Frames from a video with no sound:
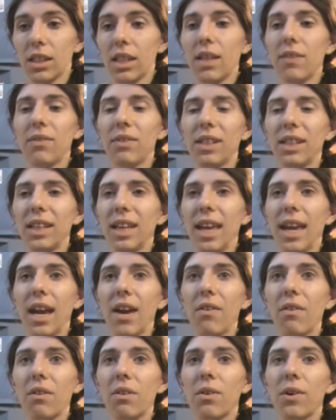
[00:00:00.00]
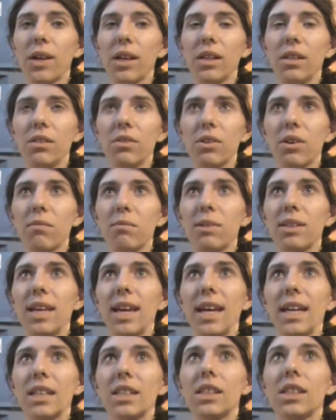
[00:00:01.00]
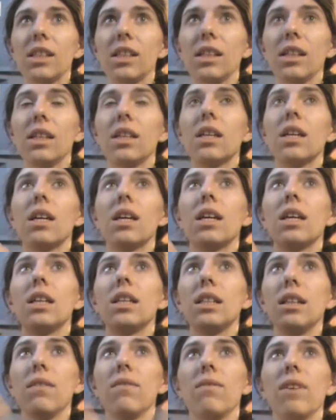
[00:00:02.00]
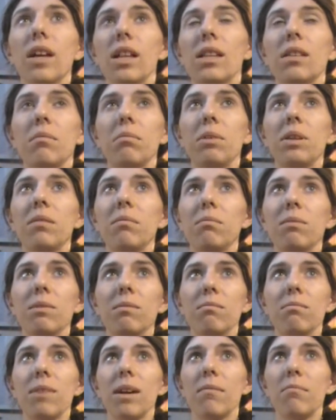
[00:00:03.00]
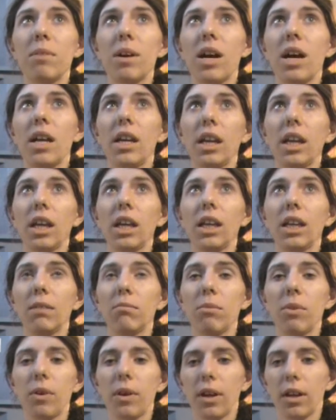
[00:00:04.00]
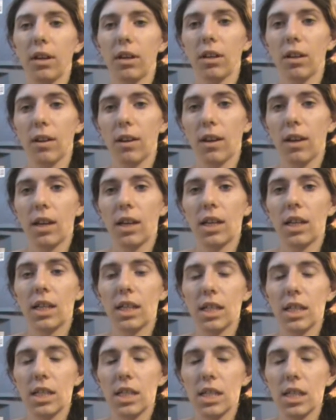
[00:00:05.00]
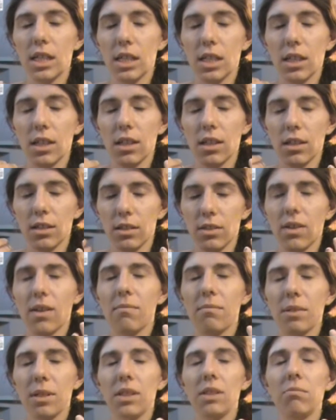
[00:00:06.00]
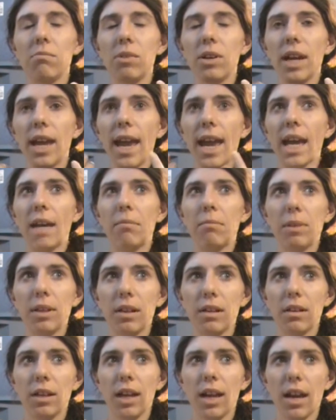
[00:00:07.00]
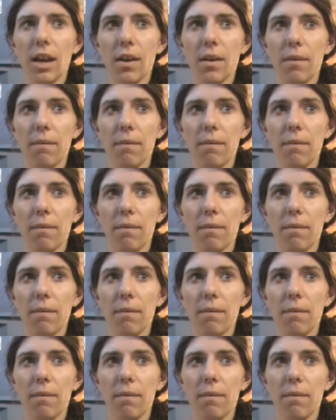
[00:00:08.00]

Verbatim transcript: leveling out, going normal, actually developing my body more. So I'm much more happier now.